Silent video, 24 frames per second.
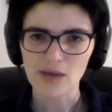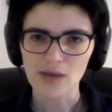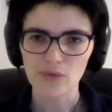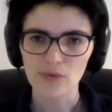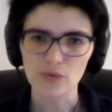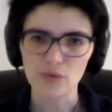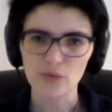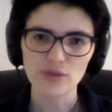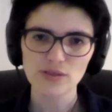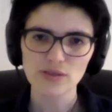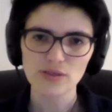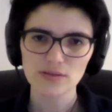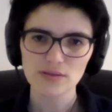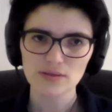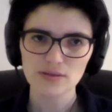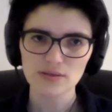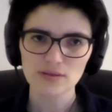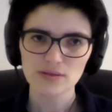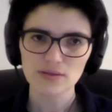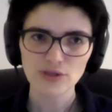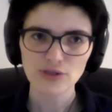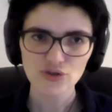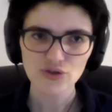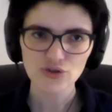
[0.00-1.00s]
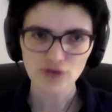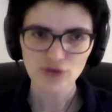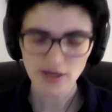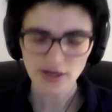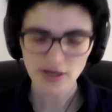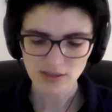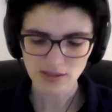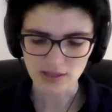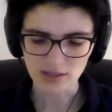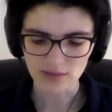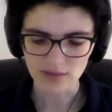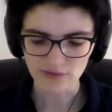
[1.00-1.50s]
was
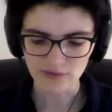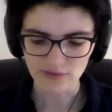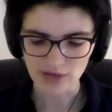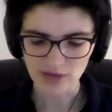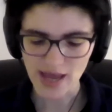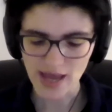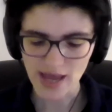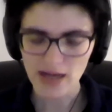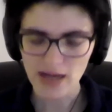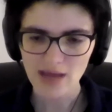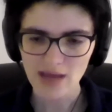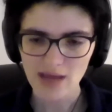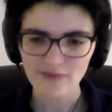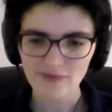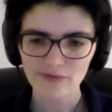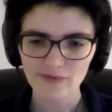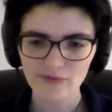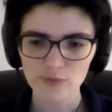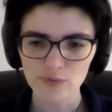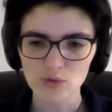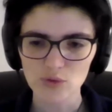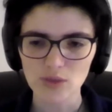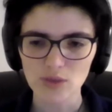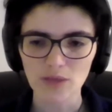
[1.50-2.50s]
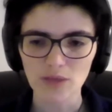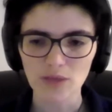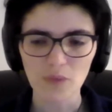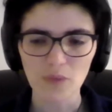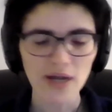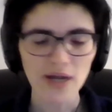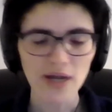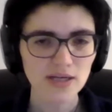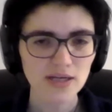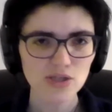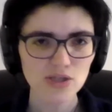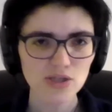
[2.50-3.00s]
constructed for NF between
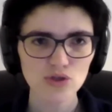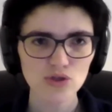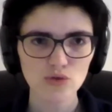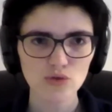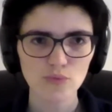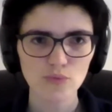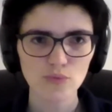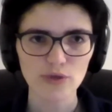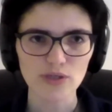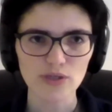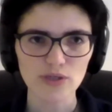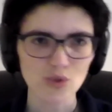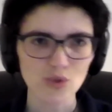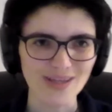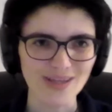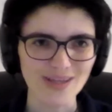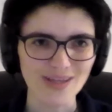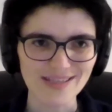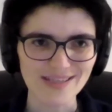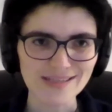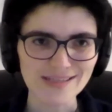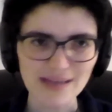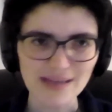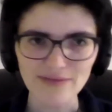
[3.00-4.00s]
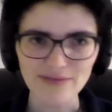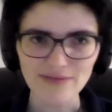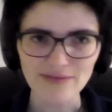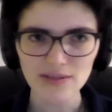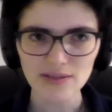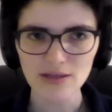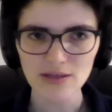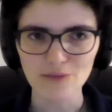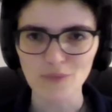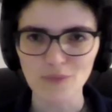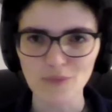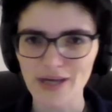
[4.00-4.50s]

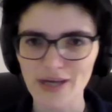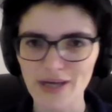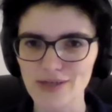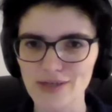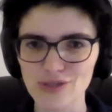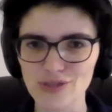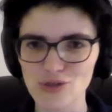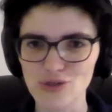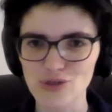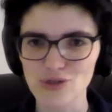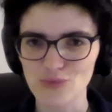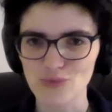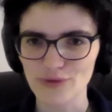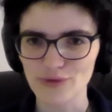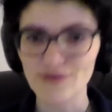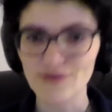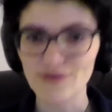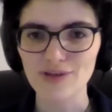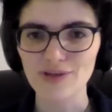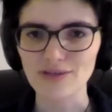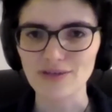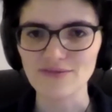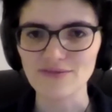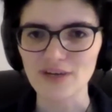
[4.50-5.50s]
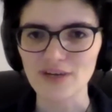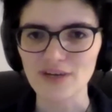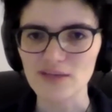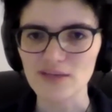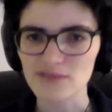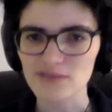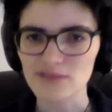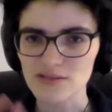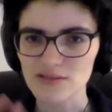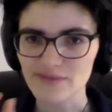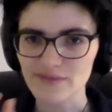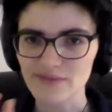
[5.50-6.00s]
-2.27 and -2.35.
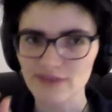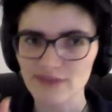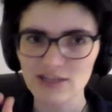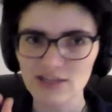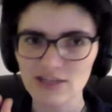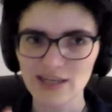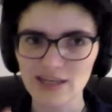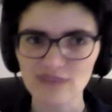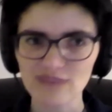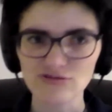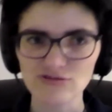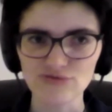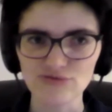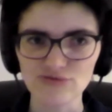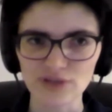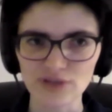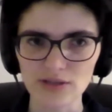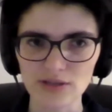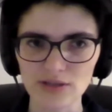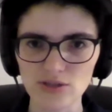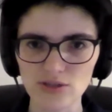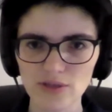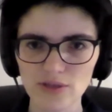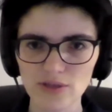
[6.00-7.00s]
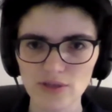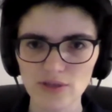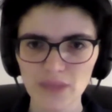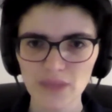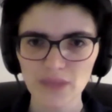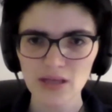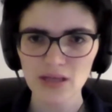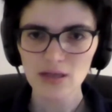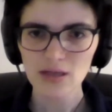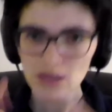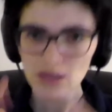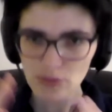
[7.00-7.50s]
It's a very narrow range,
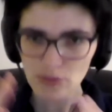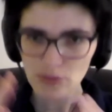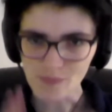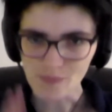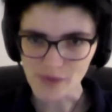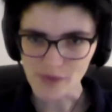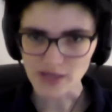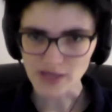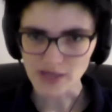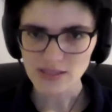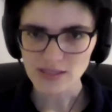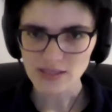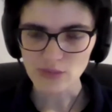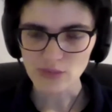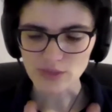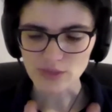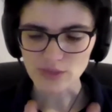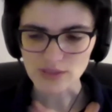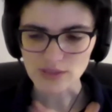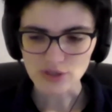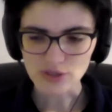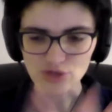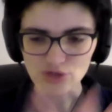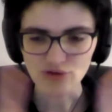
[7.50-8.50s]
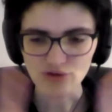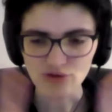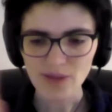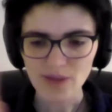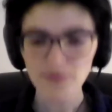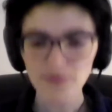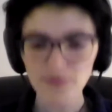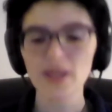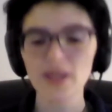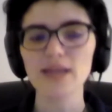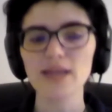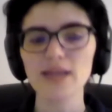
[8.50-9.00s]
but it was
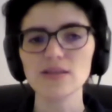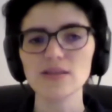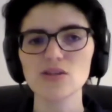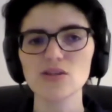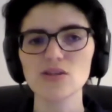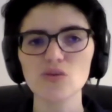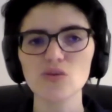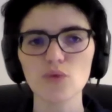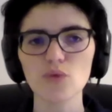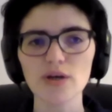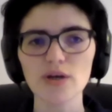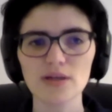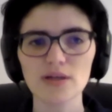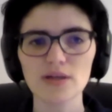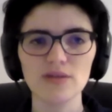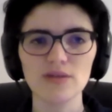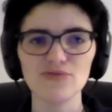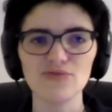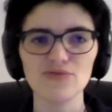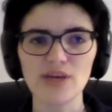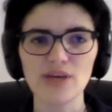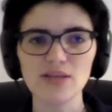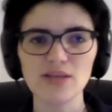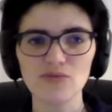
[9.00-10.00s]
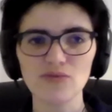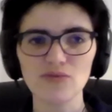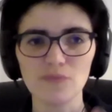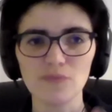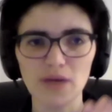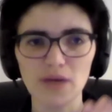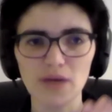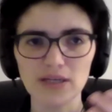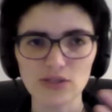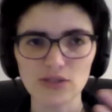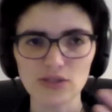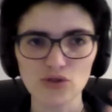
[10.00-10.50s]
extrapolated to work in the range of
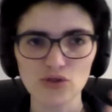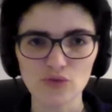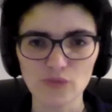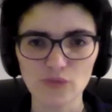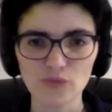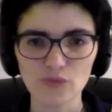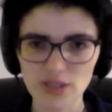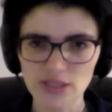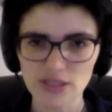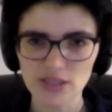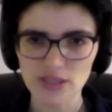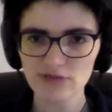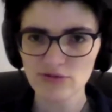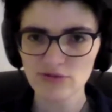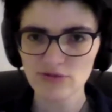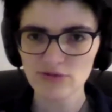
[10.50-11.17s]
-2.0 to